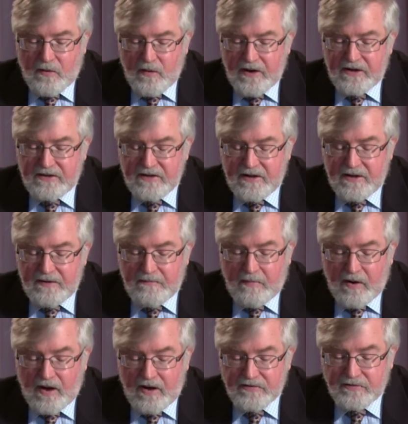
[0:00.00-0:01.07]
According to
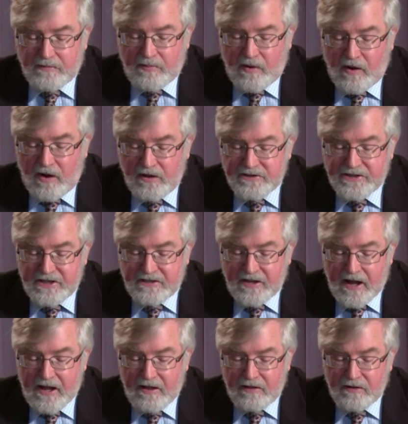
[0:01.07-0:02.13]
Apostle Paul,
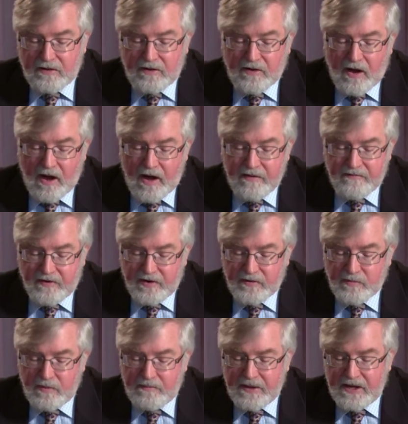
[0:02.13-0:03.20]
Gentile
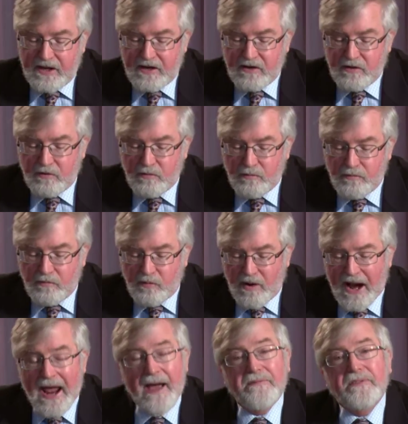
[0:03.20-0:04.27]
converts were being
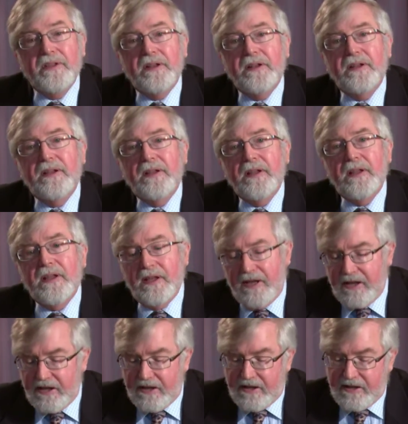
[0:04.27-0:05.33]
grafted
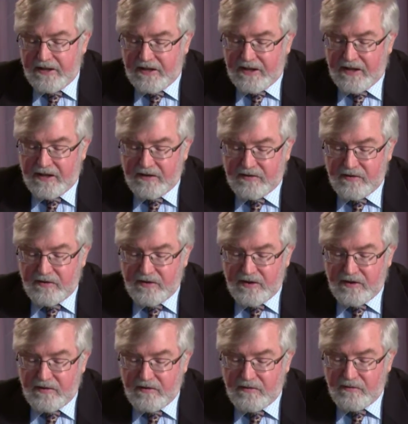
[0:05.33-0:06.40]
into
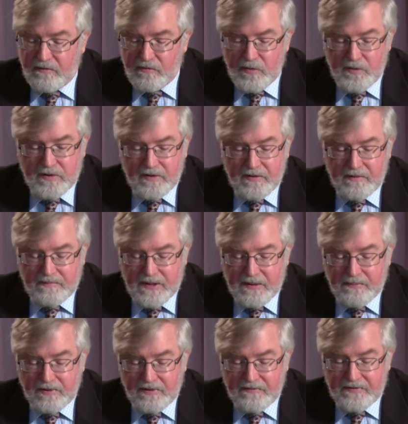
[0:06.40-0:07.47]
the root of the
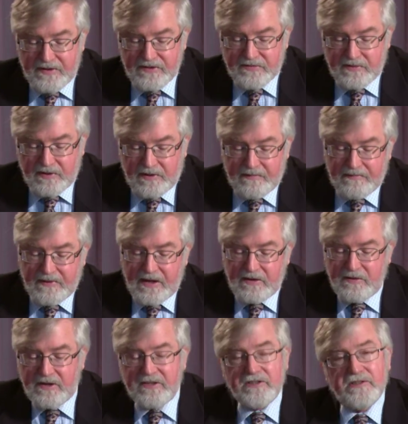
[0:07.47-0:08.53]
people of Israel.
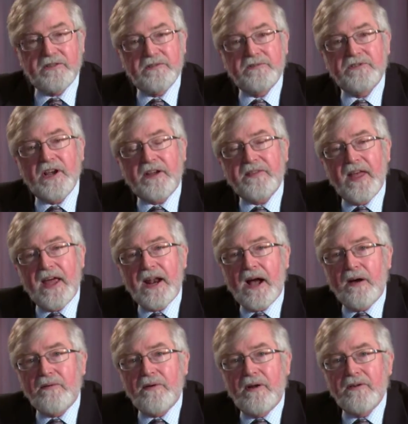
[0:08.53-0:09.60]
And you can check that
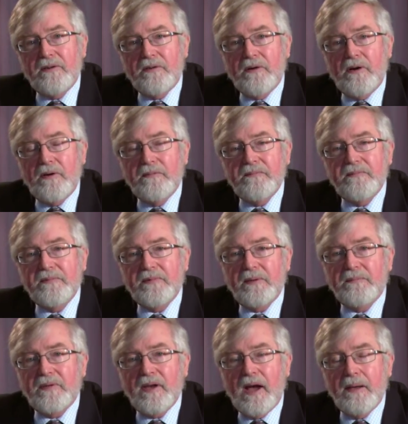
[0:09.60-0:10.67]
out on your own
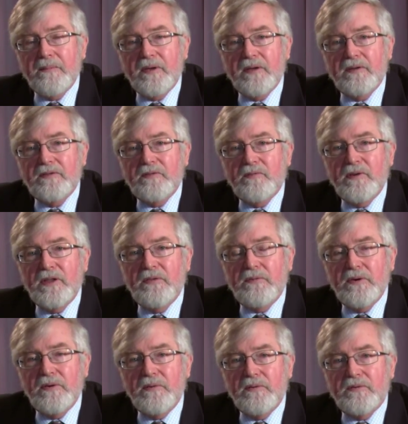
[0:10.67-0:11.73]
sometime. You read
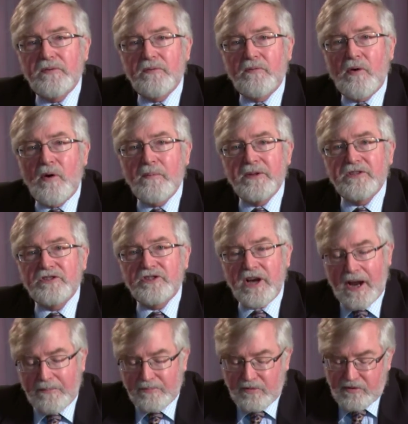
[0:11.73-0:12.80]
through Romans
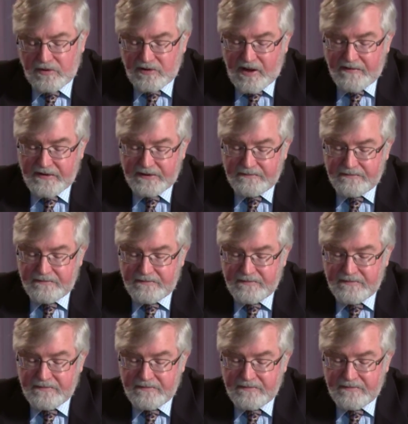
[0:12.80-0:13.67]
chapter 11.